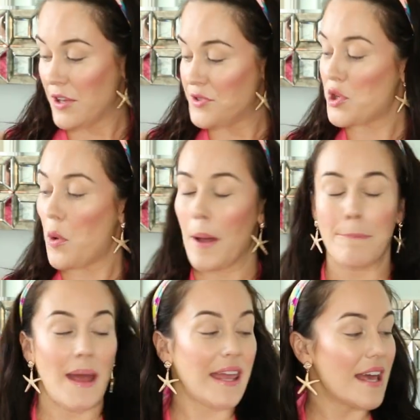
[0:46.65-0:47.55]
So
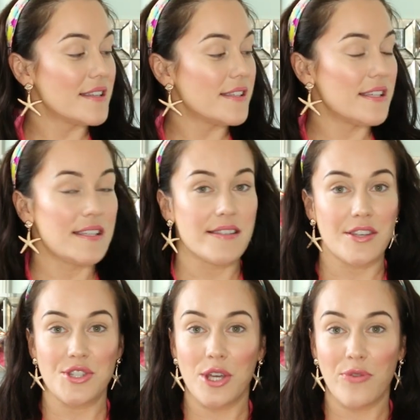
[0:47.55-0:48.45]
my guess
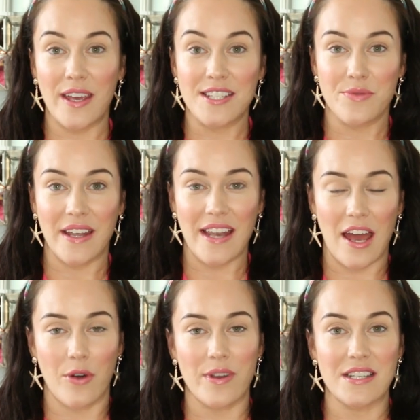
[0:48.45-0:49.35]
is Too Faced right
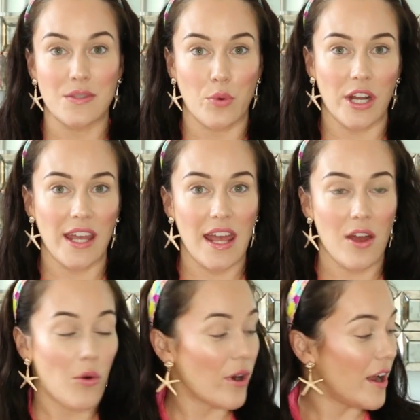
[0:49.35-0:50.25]
now is
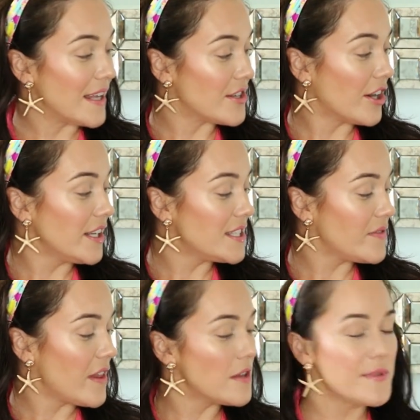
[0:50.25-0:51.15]
working or has already
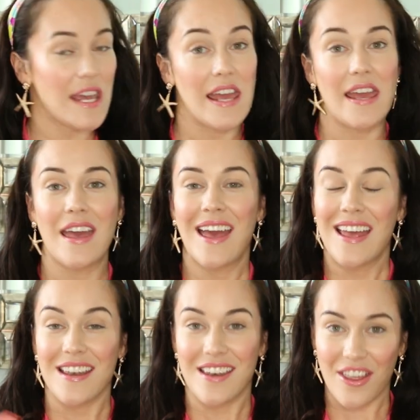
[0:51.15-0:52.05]
developed
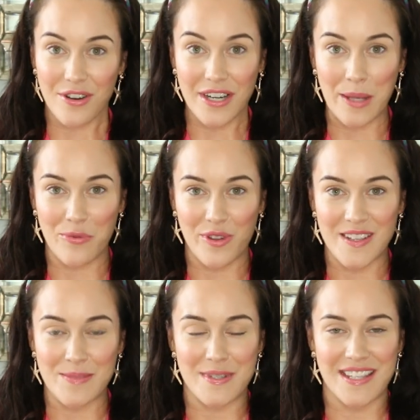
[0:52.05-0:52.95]
another name for
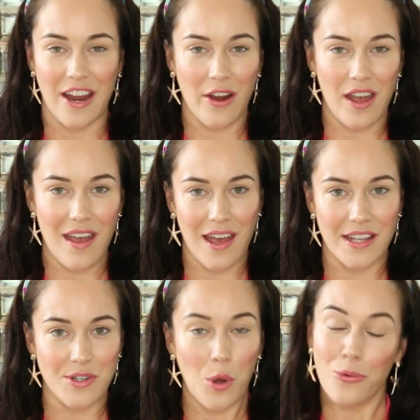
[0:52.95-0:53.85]
this mascara,
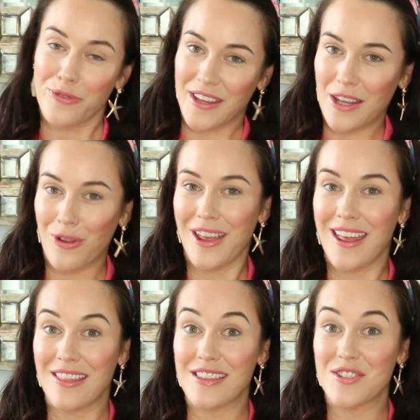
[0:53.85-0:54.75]
and hopefully it'll
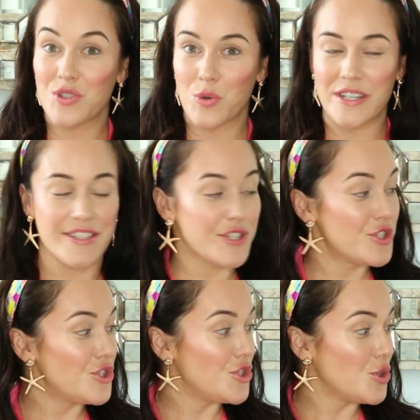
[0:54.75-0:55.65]
hit the stores
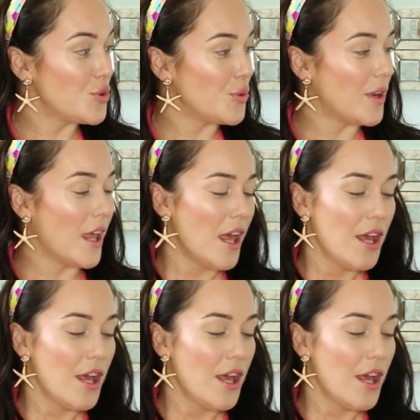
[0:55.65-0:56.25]
soon.